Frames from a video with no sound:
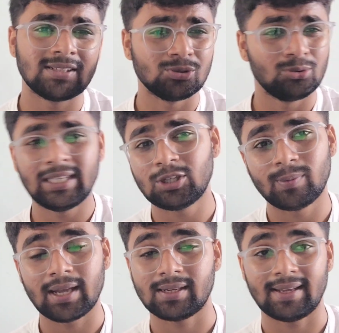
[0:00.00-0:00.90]
There is no
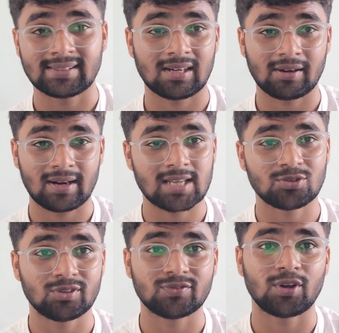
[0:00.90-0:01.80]
need to buy an extra
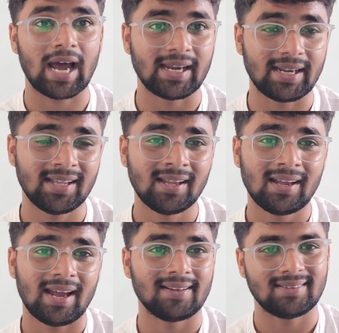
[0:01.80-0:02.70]
crash course for IIT,
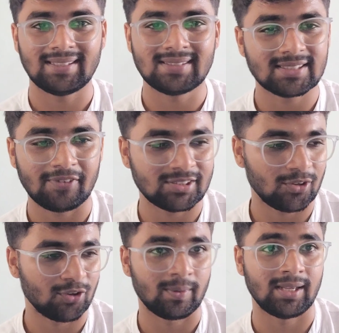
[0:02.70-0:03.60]
and it's just a
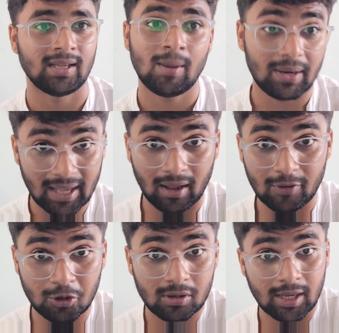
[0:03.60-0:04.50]
waste of your money. But
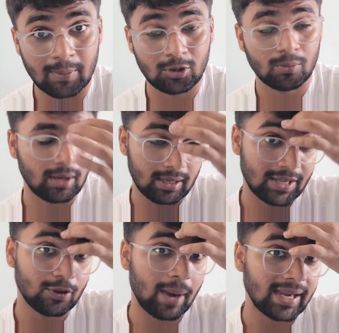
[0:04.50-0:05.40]
yeah, if
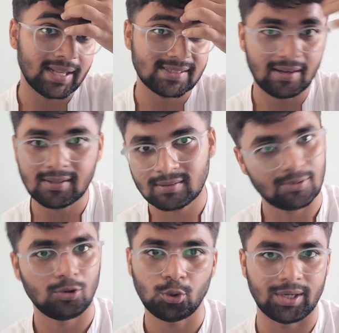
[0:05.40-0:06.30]
you're buying test
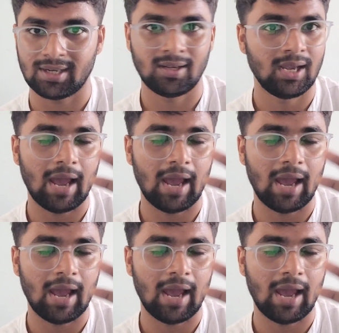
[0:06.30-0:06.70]
series, do it.